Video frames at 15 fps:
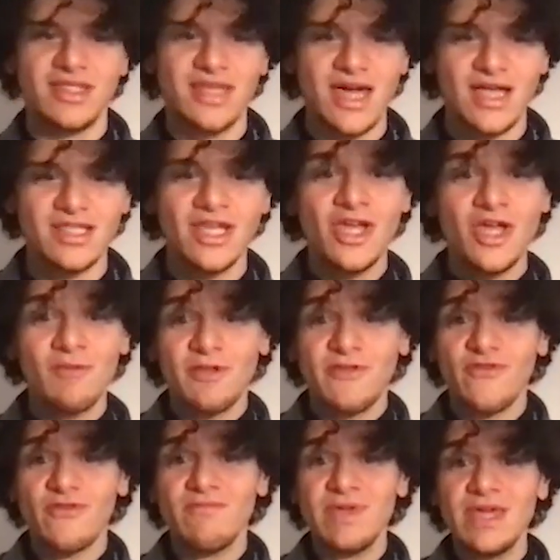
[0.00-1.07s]
that. But
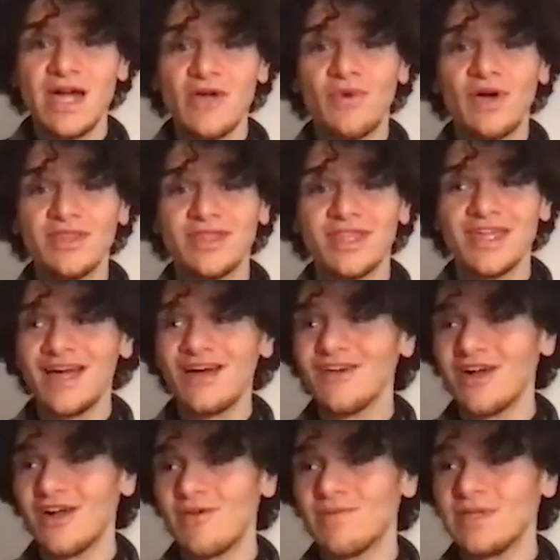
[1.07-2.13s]
for me, I want the young
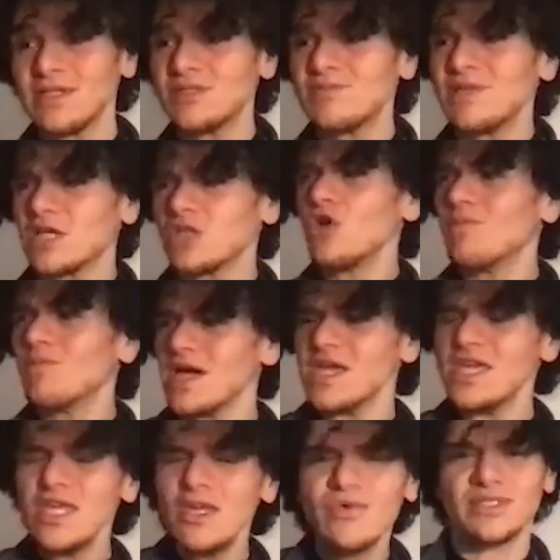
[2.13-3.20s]
Arab kids to be like, no, but
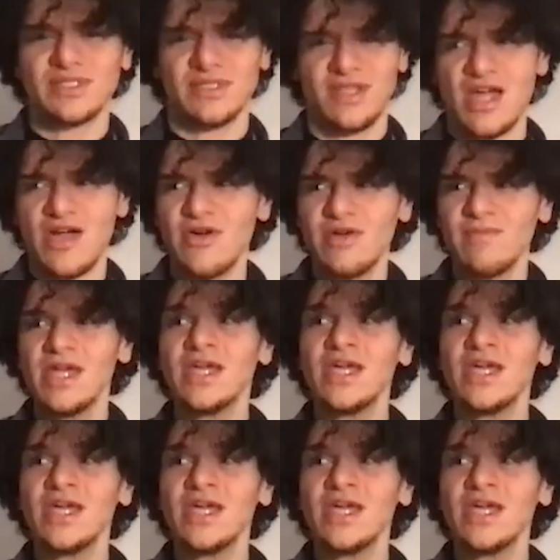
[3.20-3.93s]
he wasn't Arab,